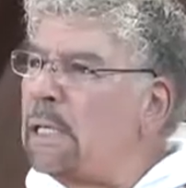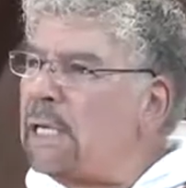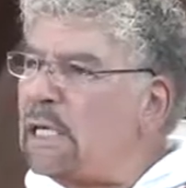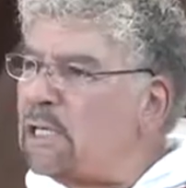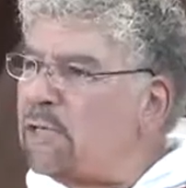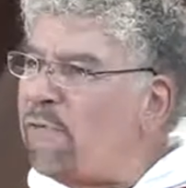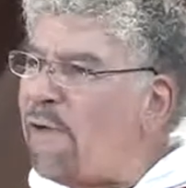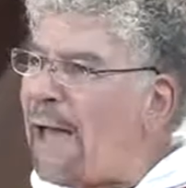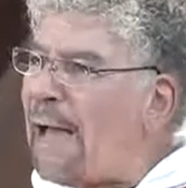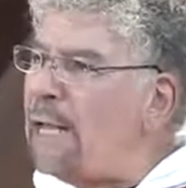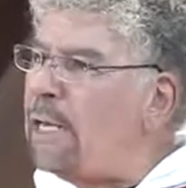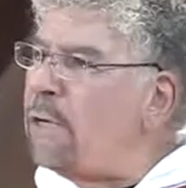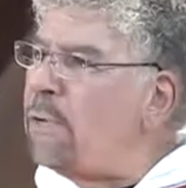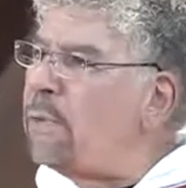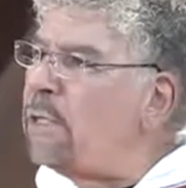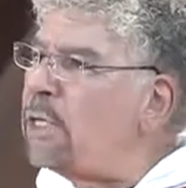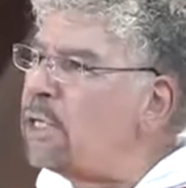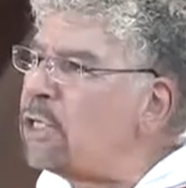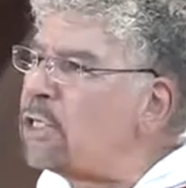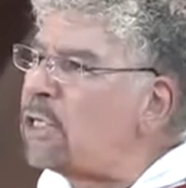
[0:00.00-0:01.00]
There's value
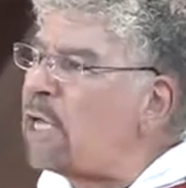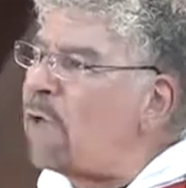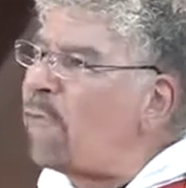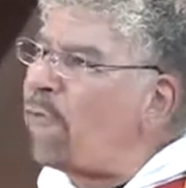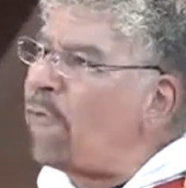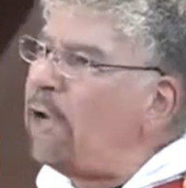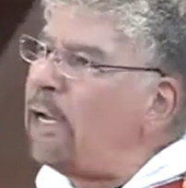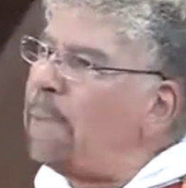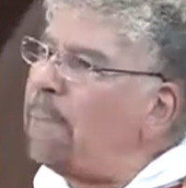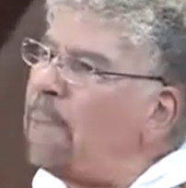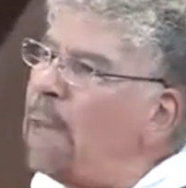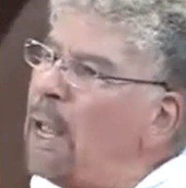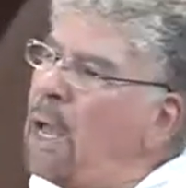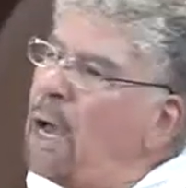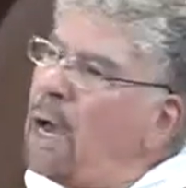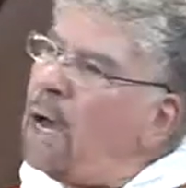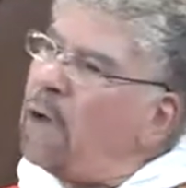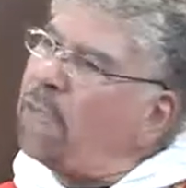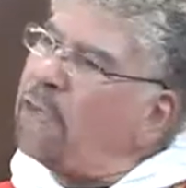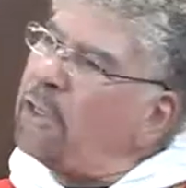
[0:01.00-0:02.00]
in the suffering
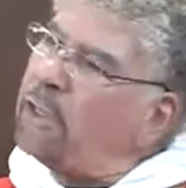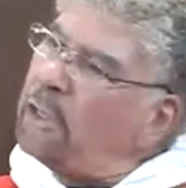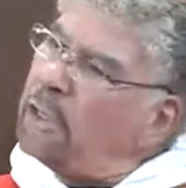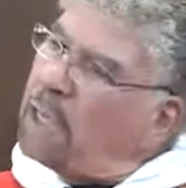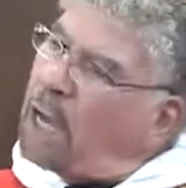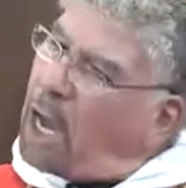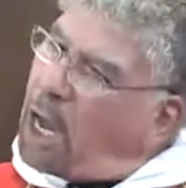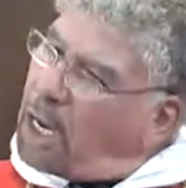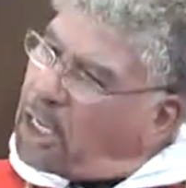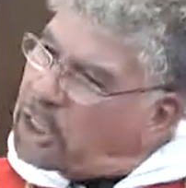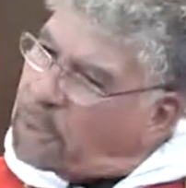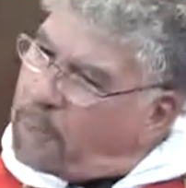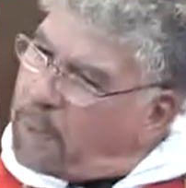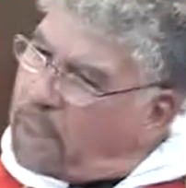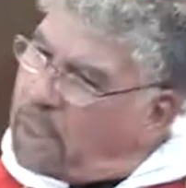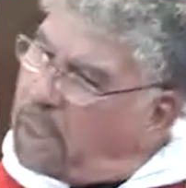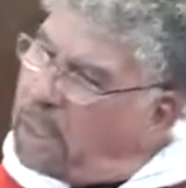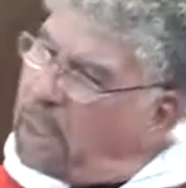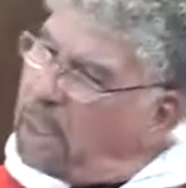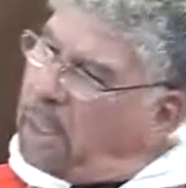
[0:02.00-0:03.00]
of the, the
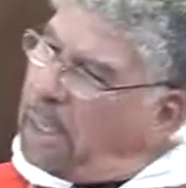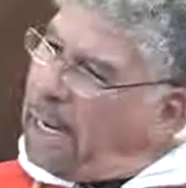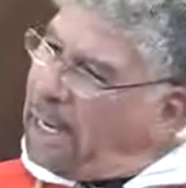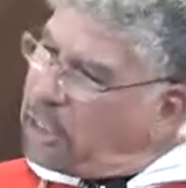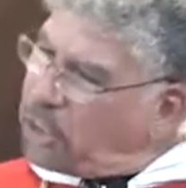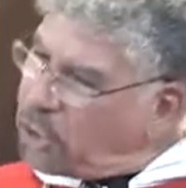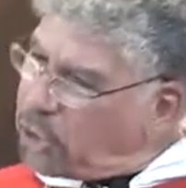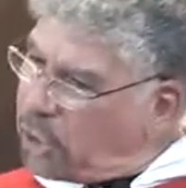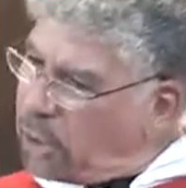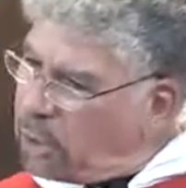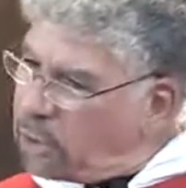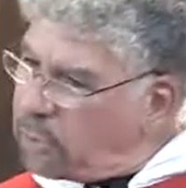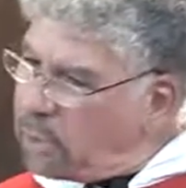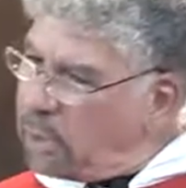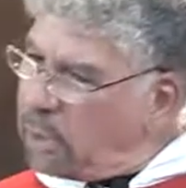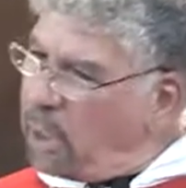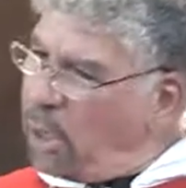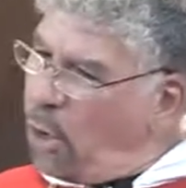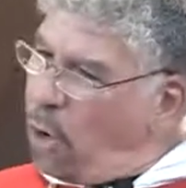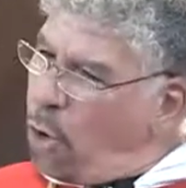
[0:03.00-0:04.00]
husband and
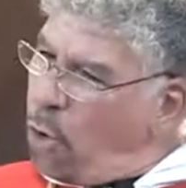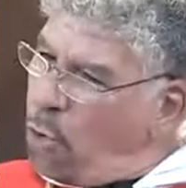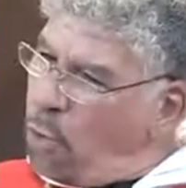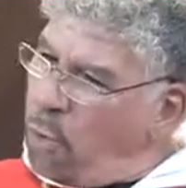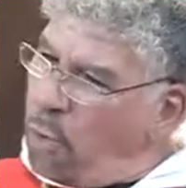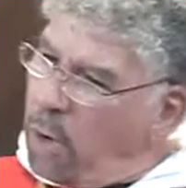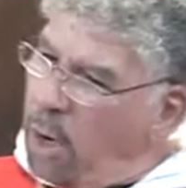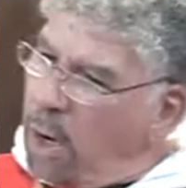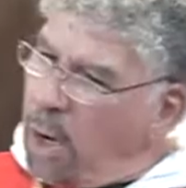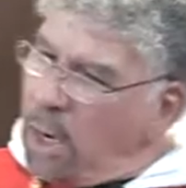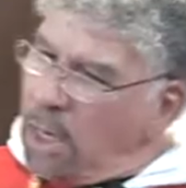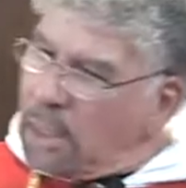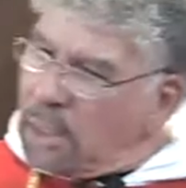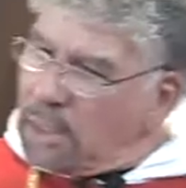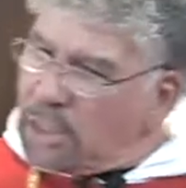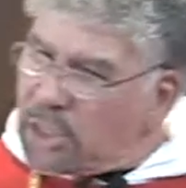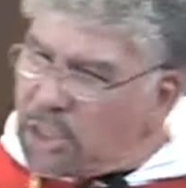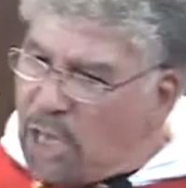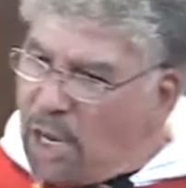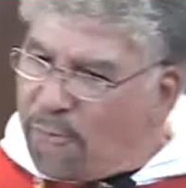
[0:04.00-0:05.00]
children who
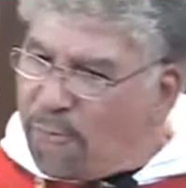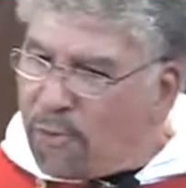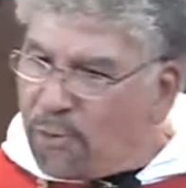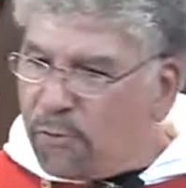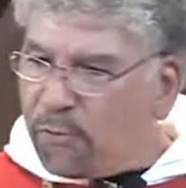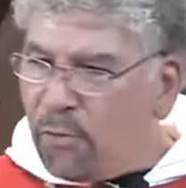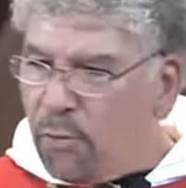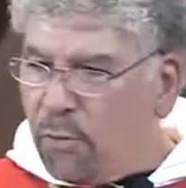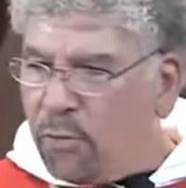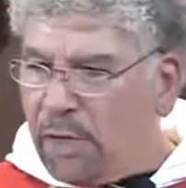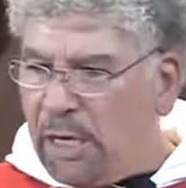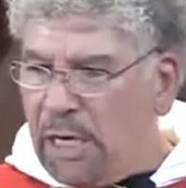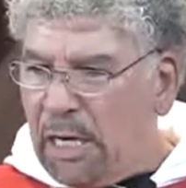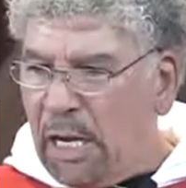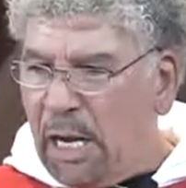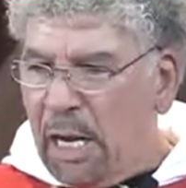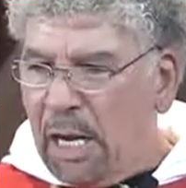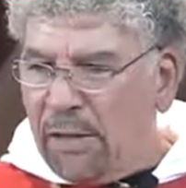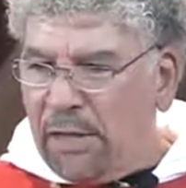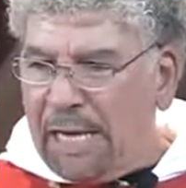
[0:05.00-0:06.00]
suffer through
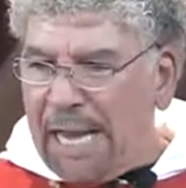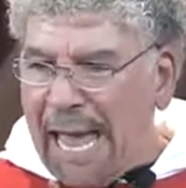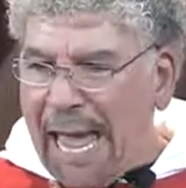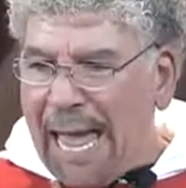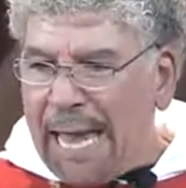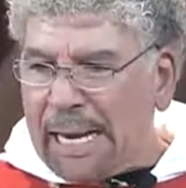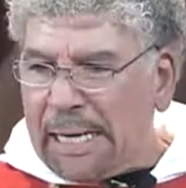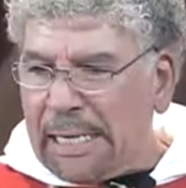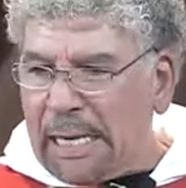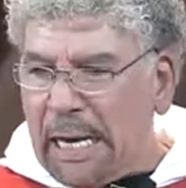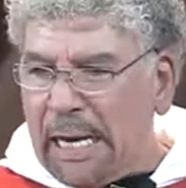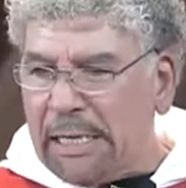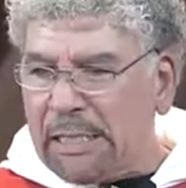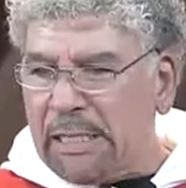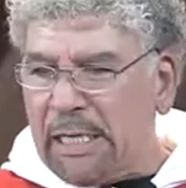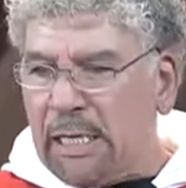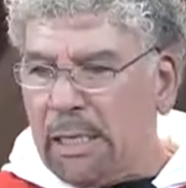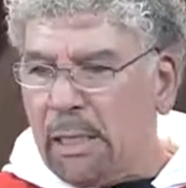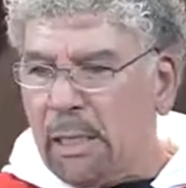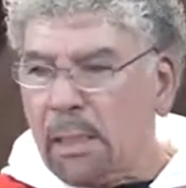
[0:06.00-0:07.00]
the, the
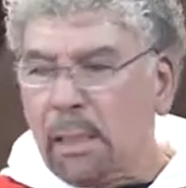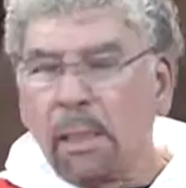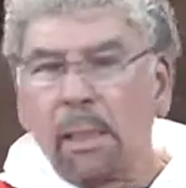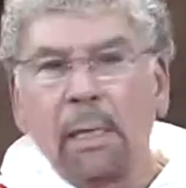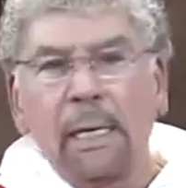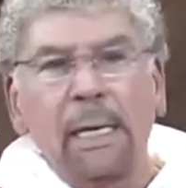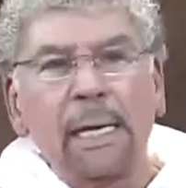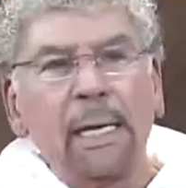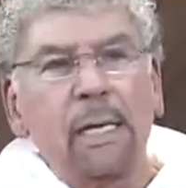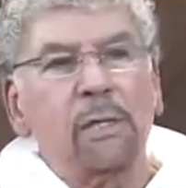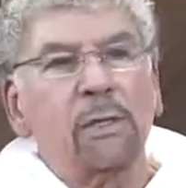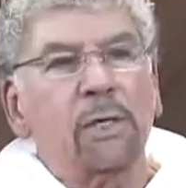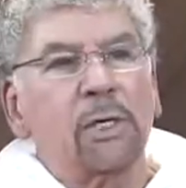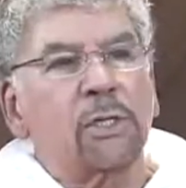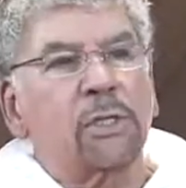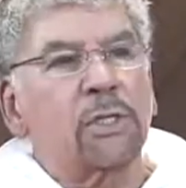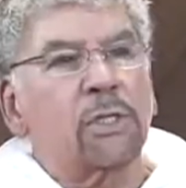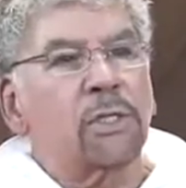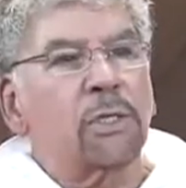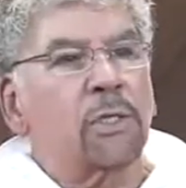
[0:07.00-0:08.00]
agonizing
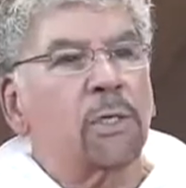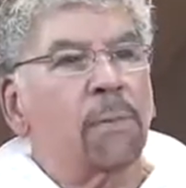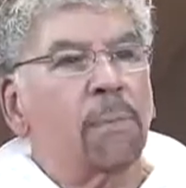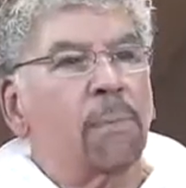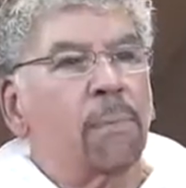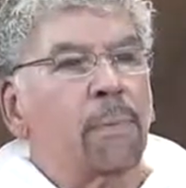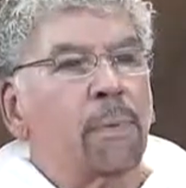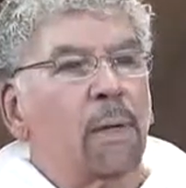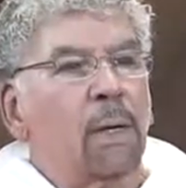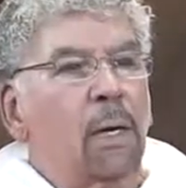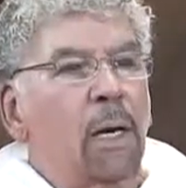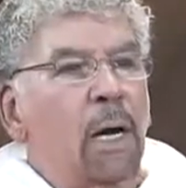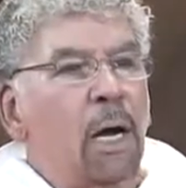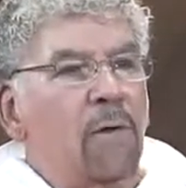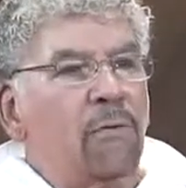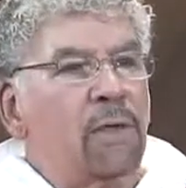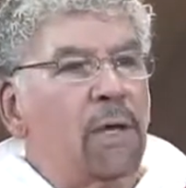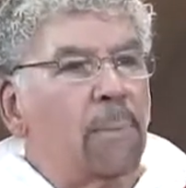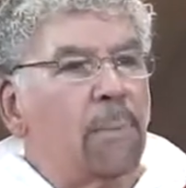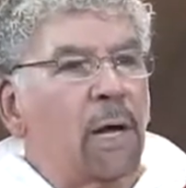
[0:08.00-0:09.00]
illness
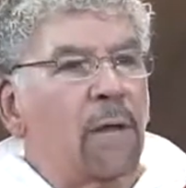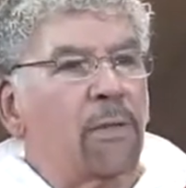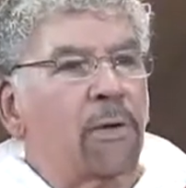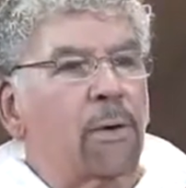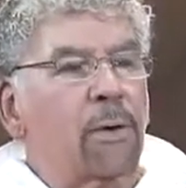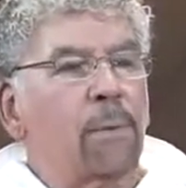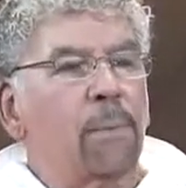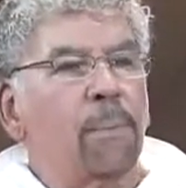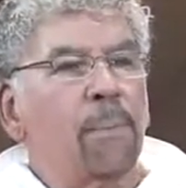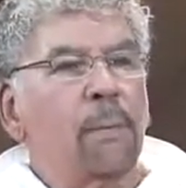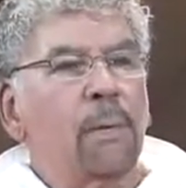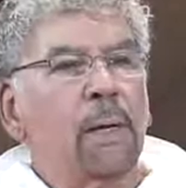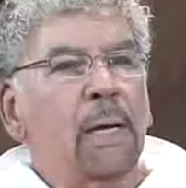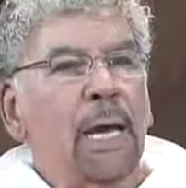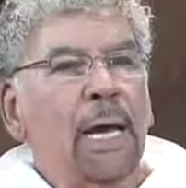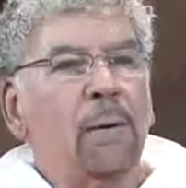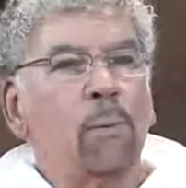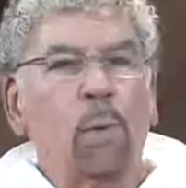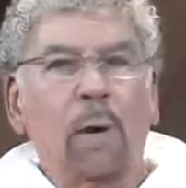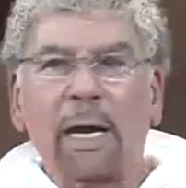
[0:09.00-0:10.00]
of their mother
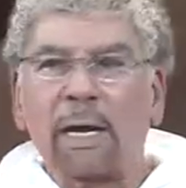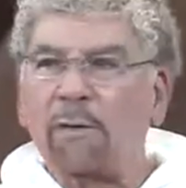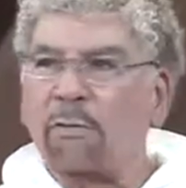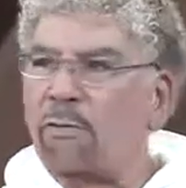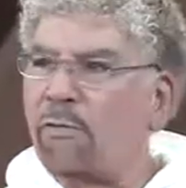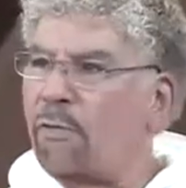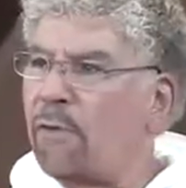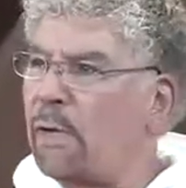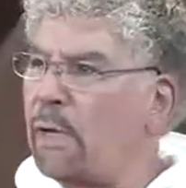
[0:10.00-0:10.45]
and wife.